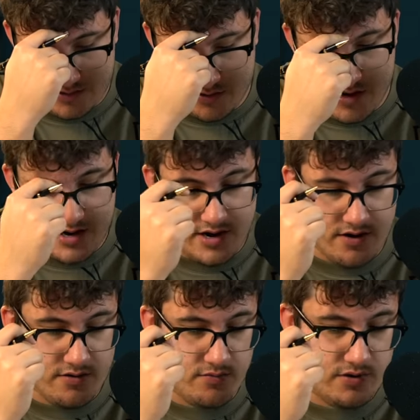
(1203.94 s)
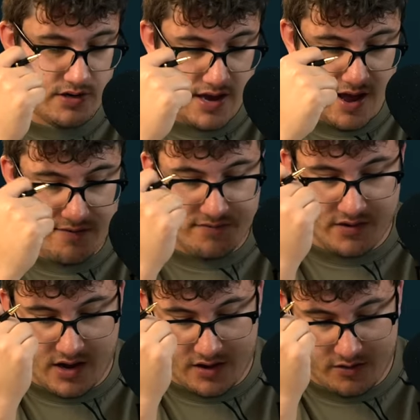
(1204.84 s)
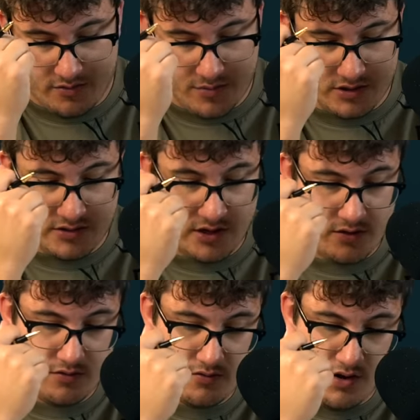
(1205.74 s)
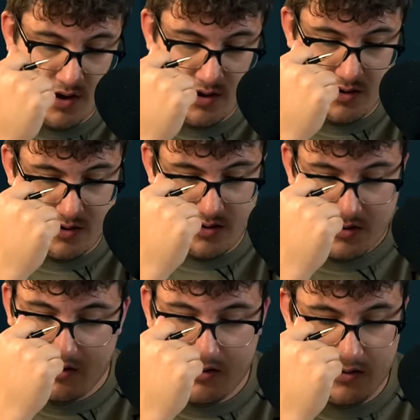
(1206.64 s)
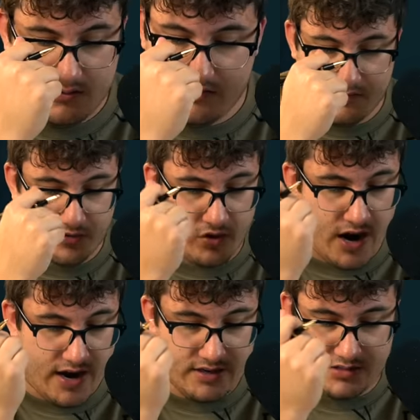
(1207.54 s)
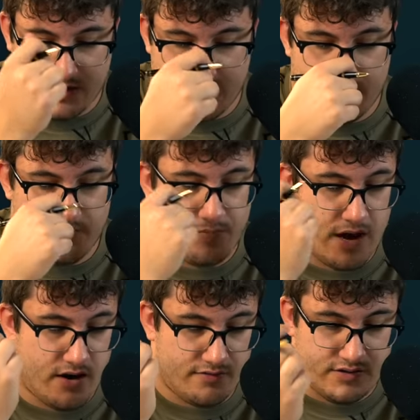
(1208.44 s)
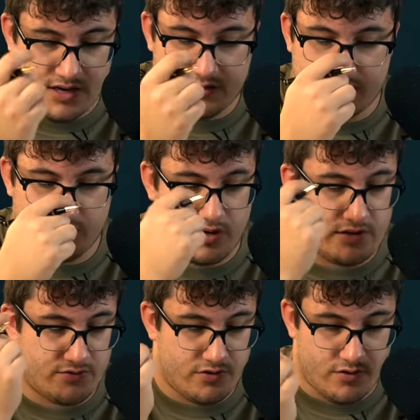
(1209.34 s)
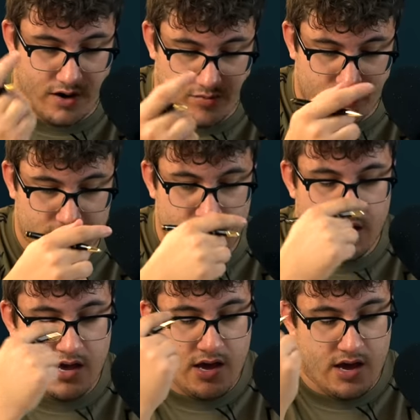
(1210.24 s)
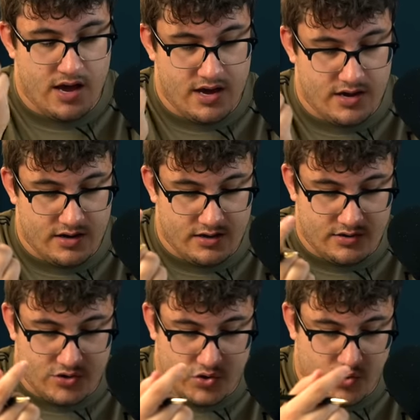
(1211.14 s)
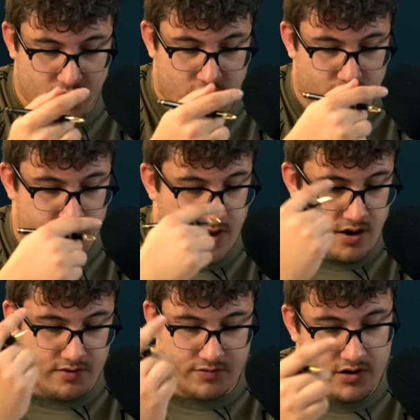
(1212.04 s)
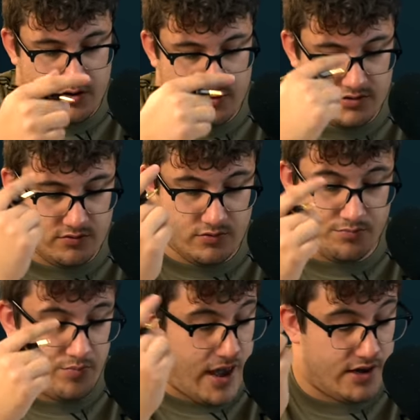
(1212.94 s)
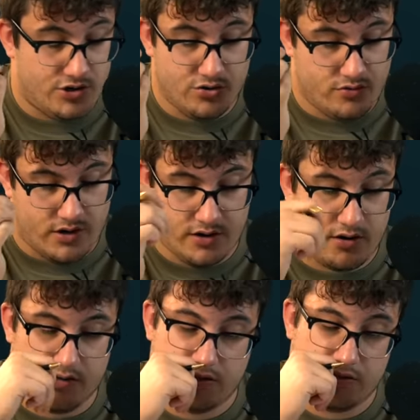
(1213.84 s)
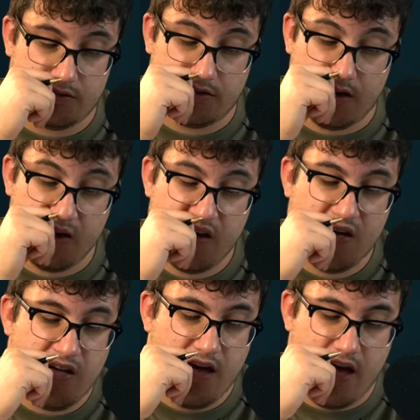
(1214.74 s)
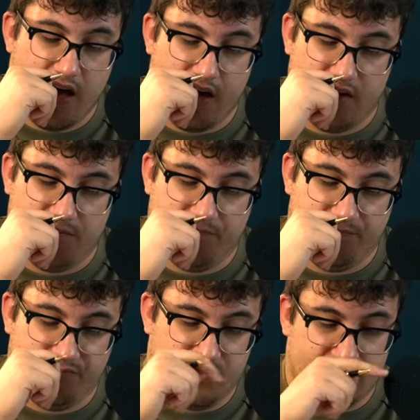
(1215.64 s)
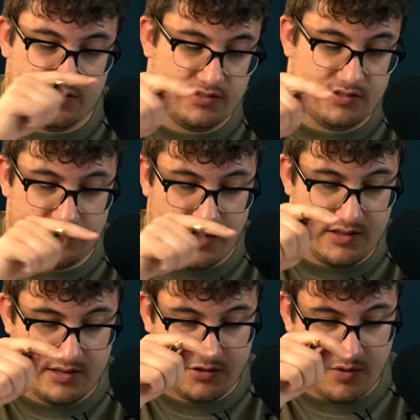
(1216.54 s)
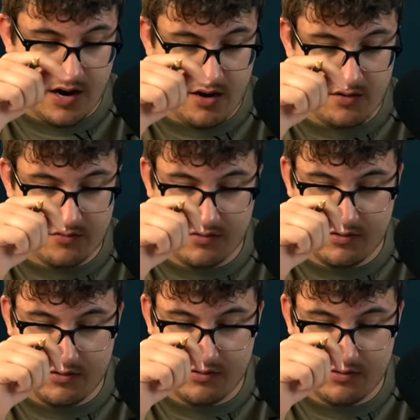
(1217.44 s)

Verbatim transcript: so in here we can have ongoing bills like uh, Verizon and then paying off debts and transferring to Robinhood and tr- paying off credit cards and, well, paying two credit cards, I should say, mm-hmm. and setting things around